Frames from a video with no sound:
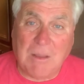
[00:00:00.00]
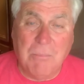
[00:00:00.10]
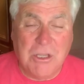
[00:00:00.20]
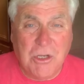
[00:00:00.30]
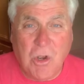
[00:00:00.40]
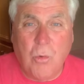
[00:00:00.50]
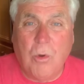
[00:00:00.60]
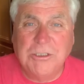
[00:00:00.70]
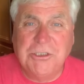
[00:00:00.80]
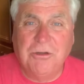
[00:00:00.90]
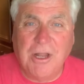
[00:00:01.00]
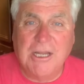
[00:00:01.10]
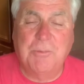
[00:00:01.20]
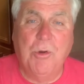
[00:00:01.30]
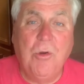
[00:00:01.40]
But you know, once you're an
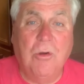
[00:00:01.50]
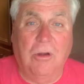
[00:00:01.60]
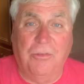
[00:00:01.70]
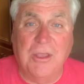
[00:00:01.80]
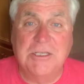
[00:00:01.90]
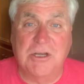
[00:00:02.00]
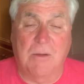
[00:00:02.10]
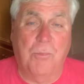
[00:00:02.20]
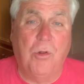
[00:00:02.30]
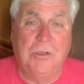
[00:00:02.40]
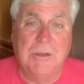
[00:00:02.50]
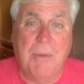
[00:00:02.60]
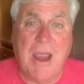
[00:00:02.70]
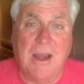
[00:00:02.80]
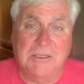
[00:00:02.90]
entrepreneur, things start pulling you
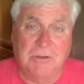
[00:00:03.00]
back.